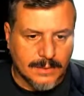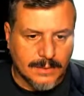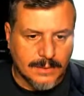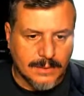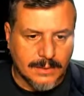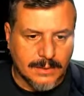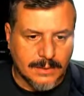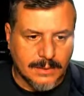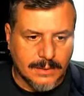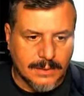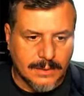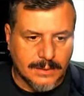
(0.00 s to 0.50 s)

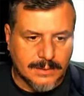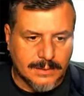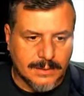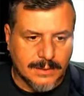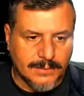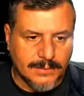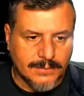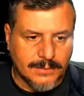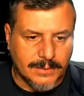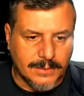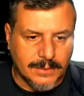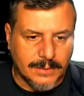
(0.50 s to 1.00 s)
And let's see
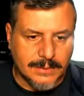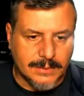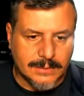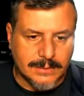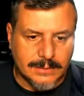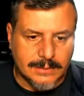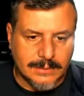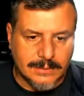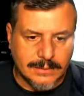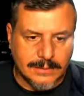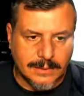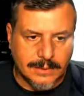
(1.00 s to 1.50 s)
if it
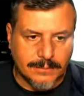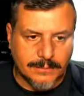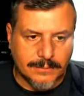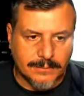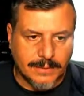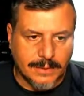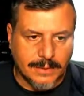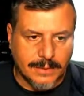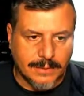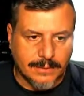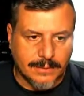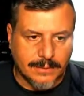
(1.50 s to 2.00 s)
allows us to skip
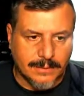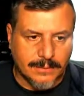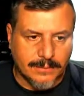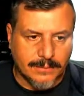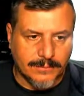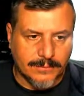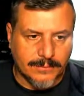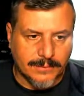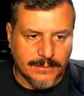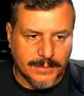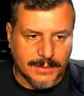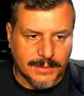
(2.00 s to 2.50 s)
that
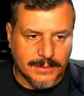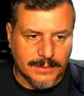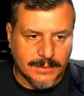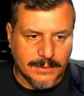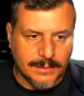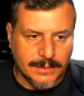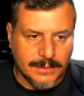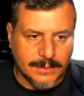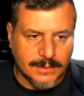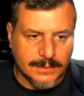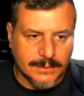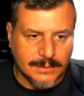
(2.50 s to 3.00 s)
information.
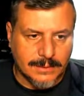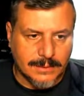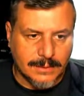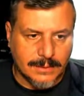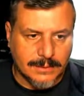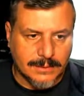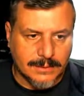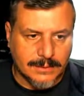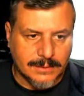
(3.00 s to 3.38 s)
I guess not.